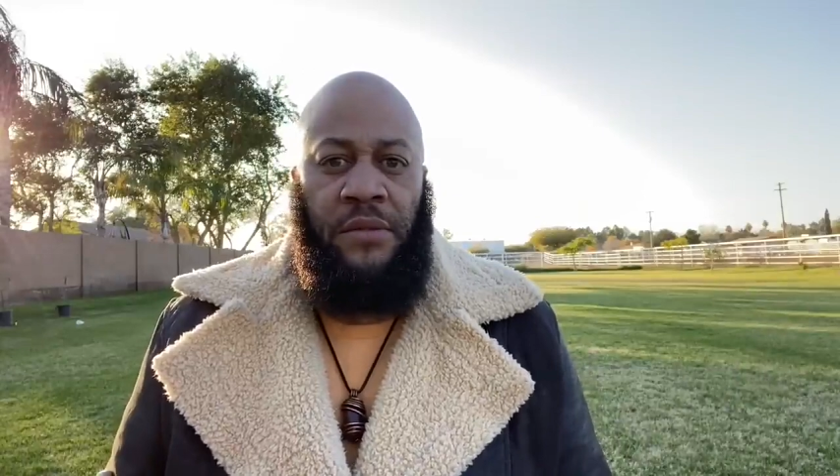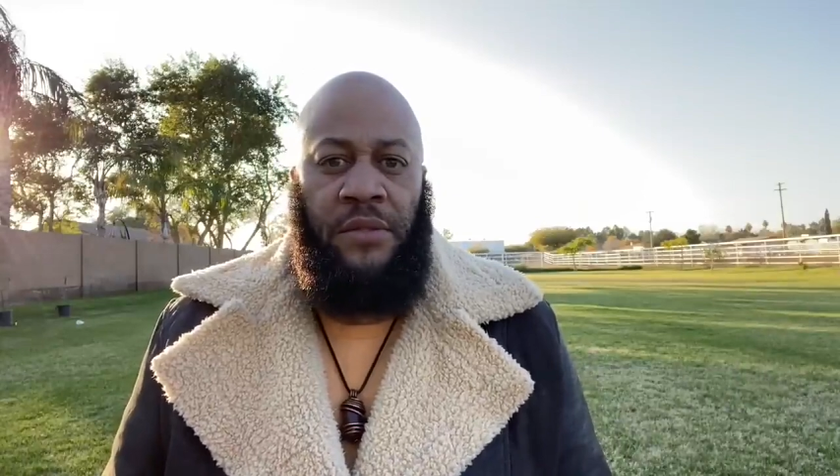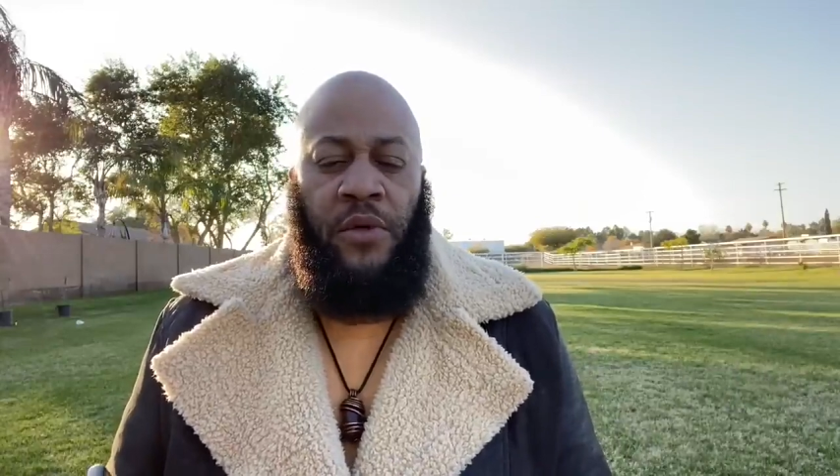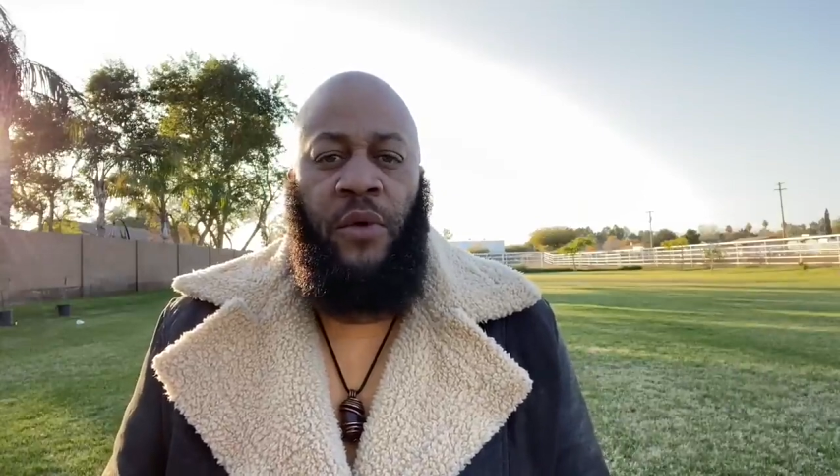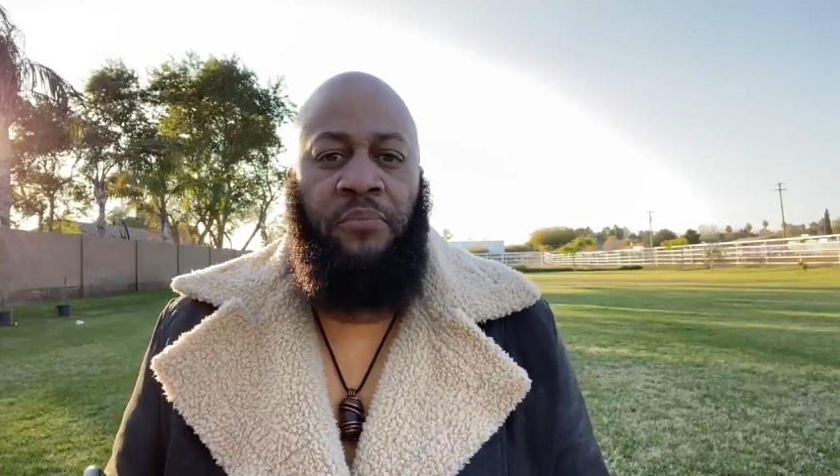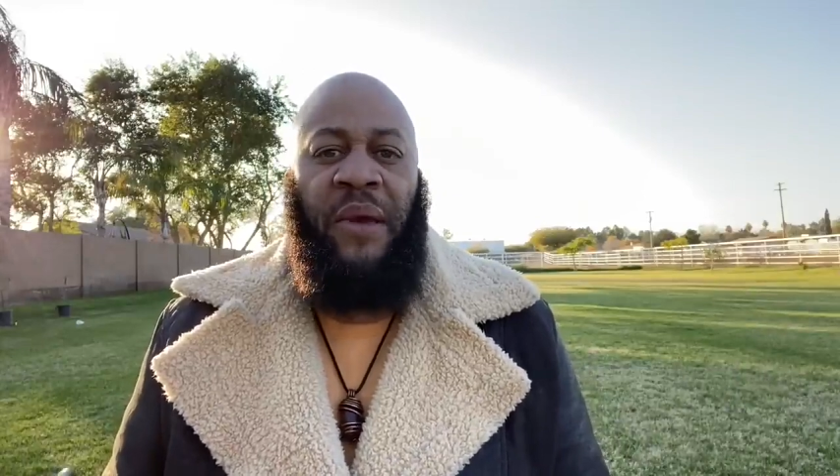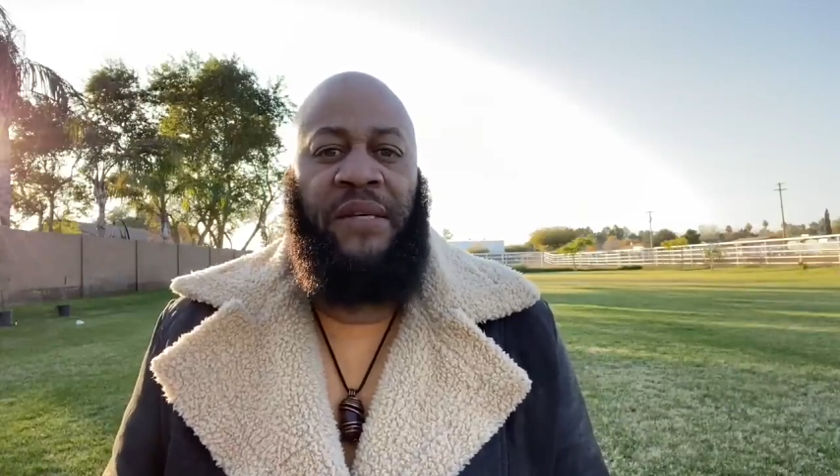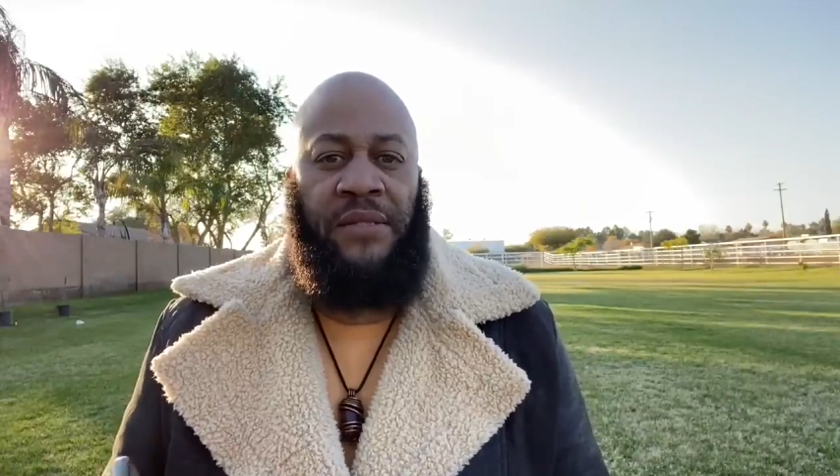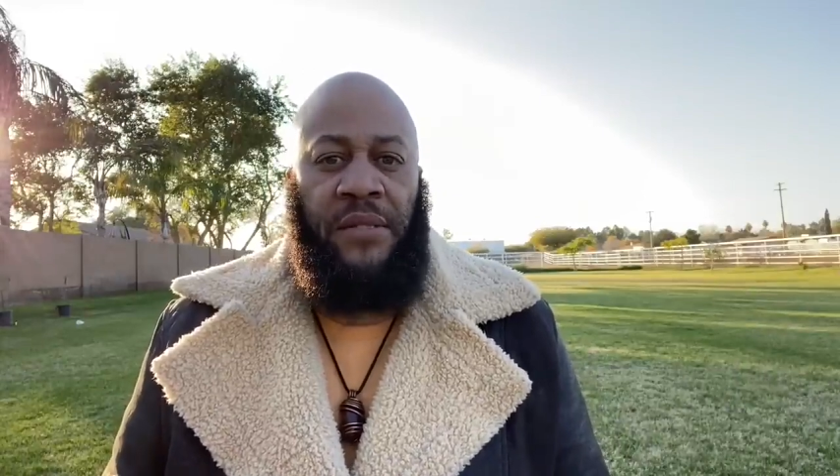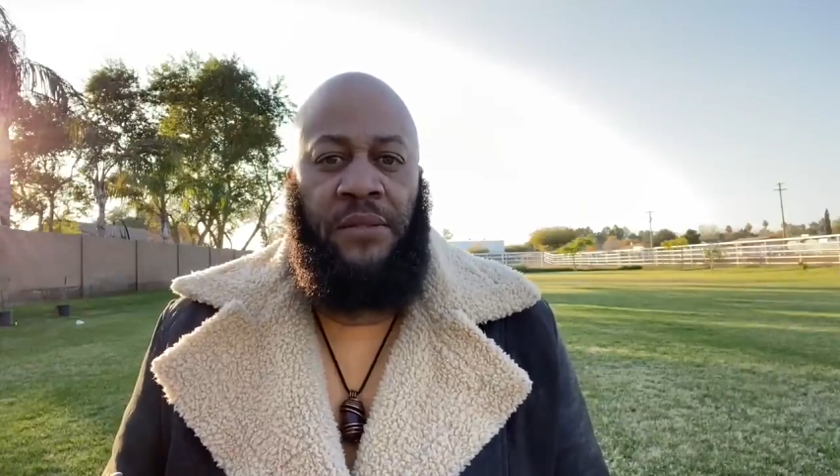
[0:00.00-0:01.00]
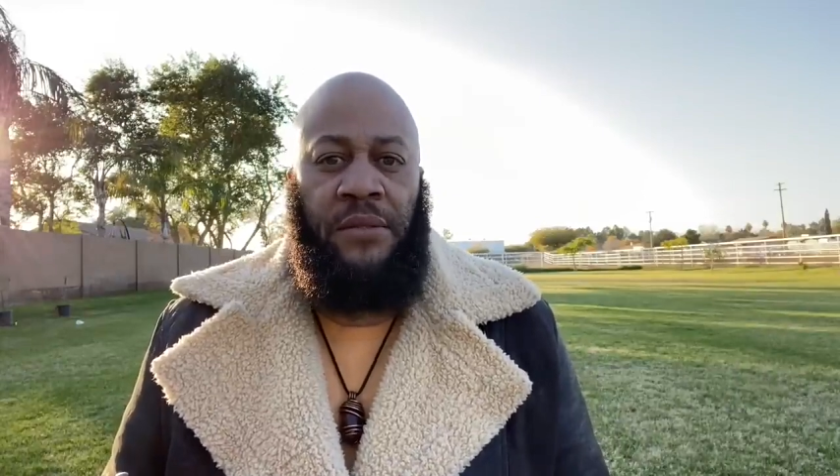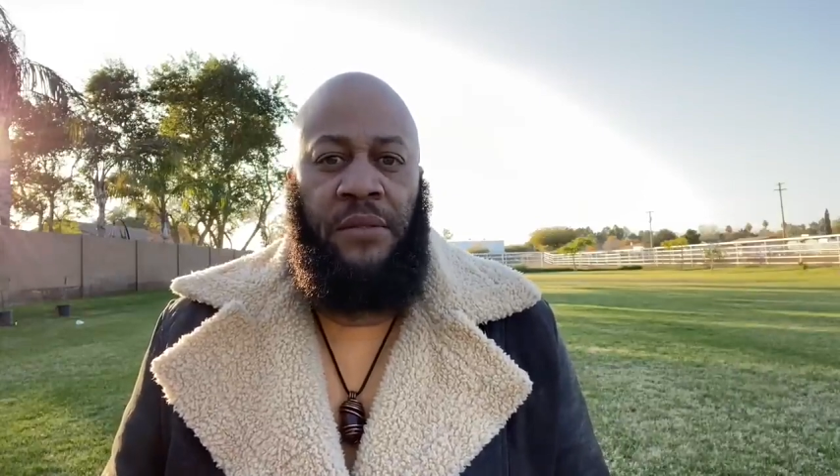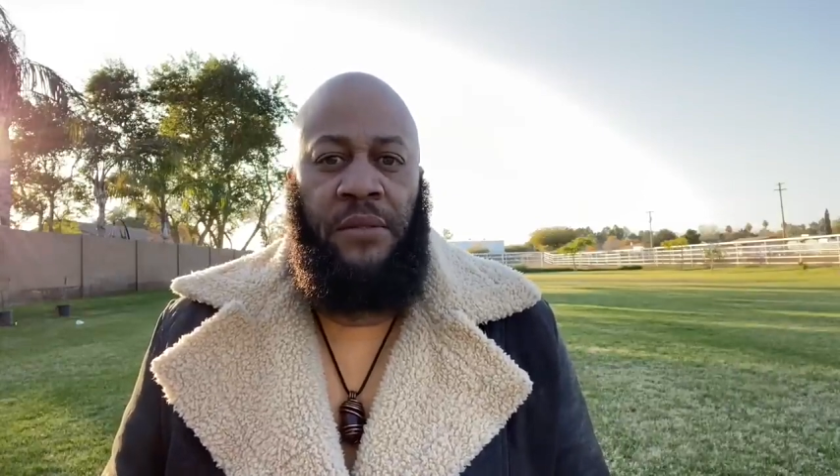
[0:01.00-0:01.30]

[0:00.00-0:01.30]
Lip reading: doing business.